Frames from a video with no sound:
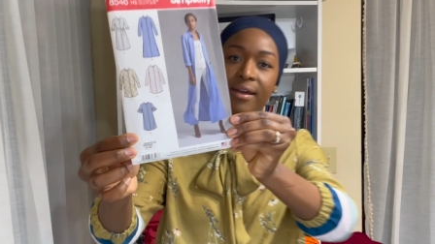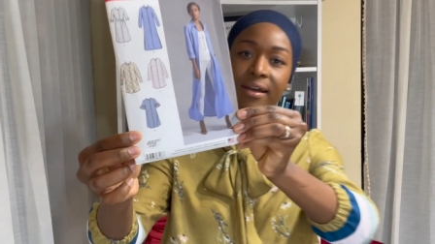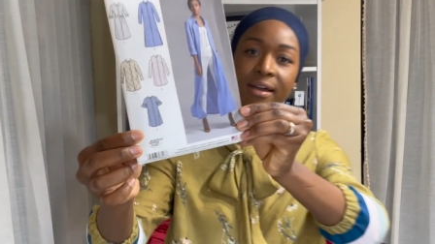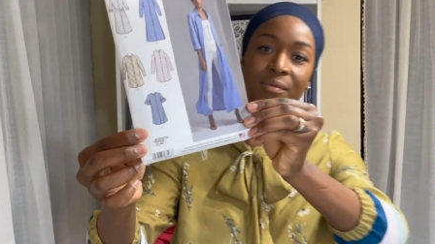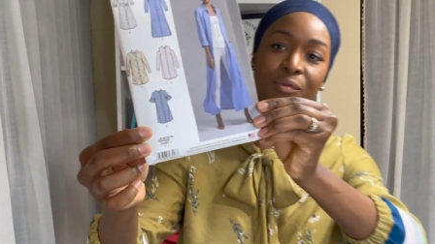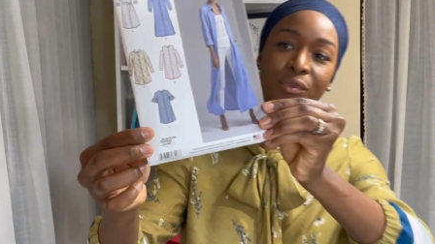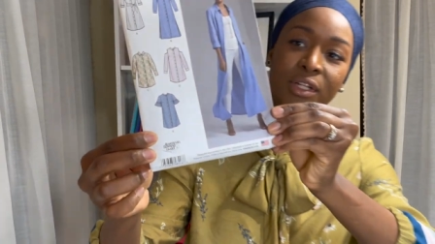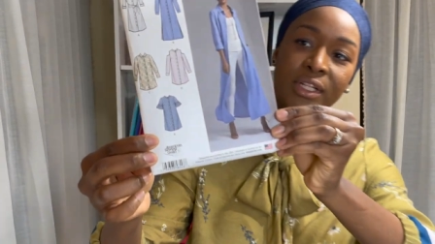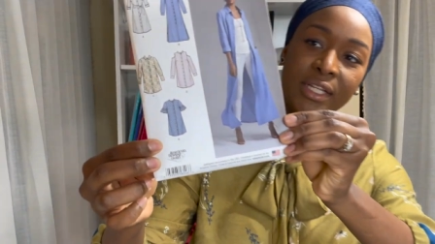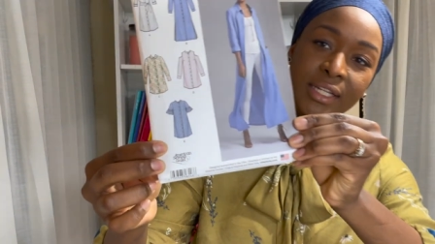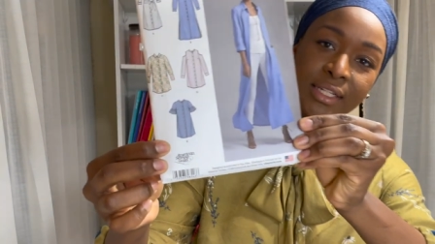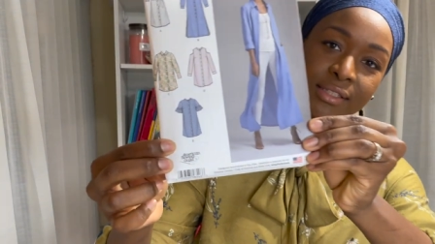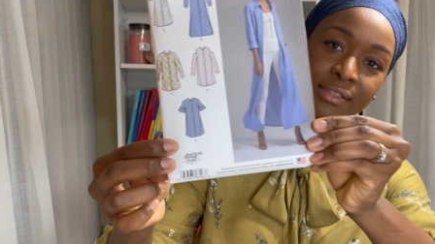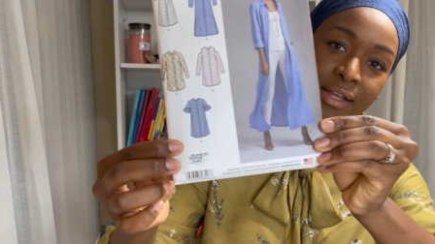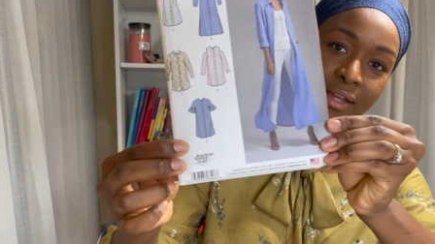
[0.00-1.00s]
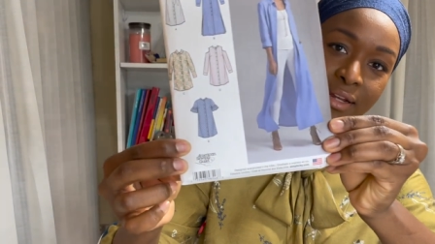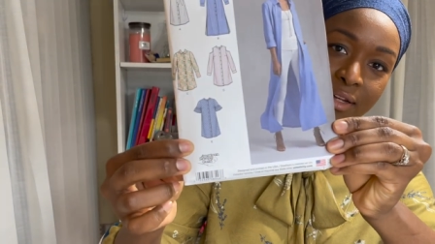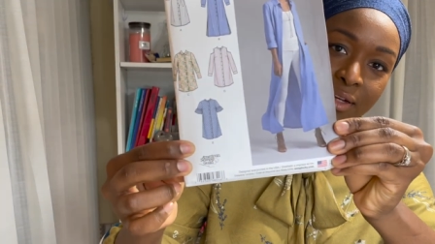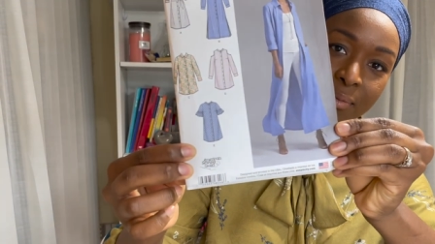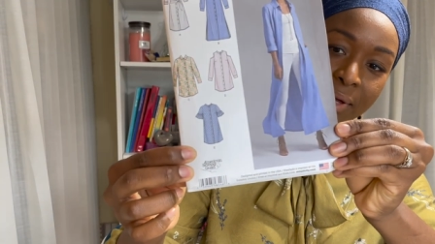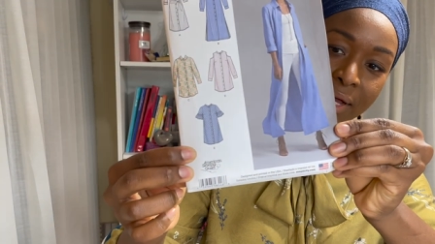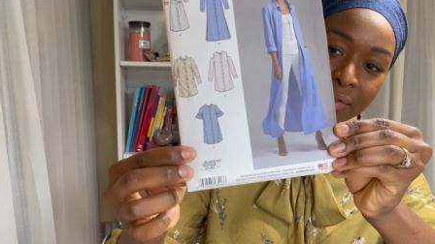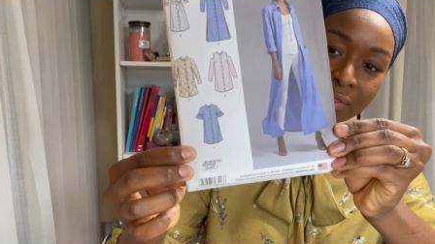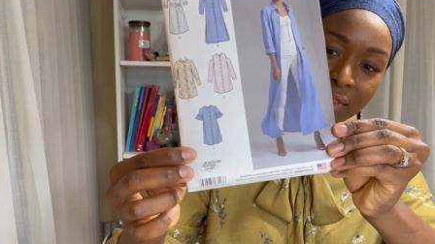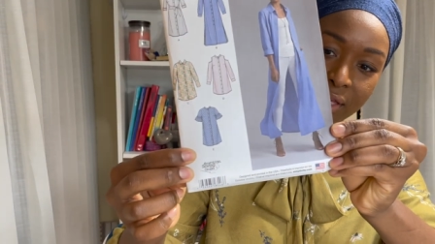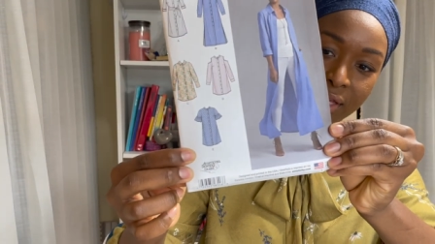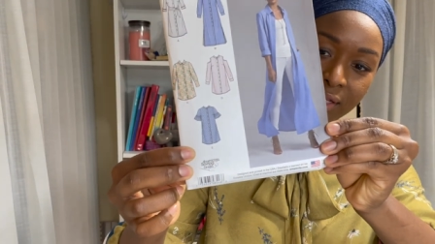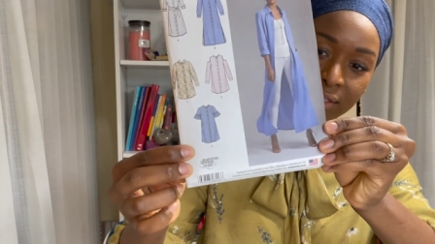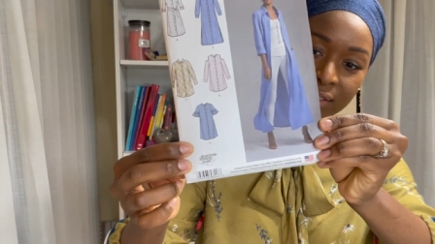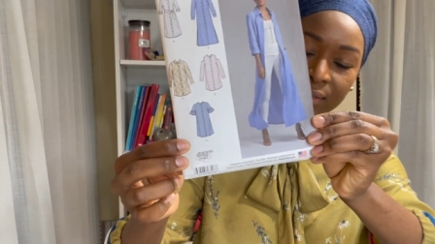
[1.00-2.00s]
I'm really excited about
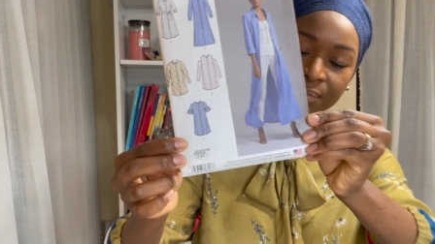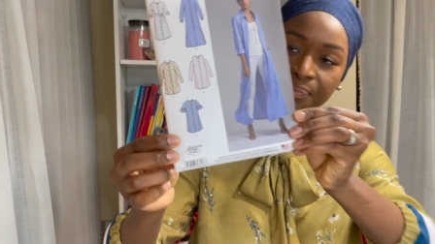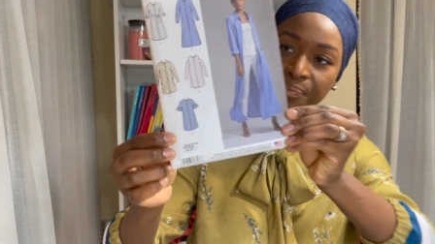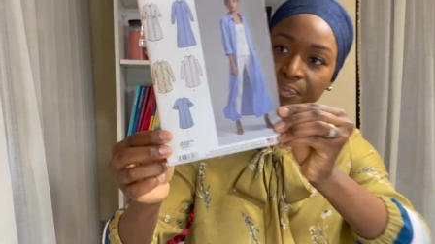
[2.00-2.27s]
this.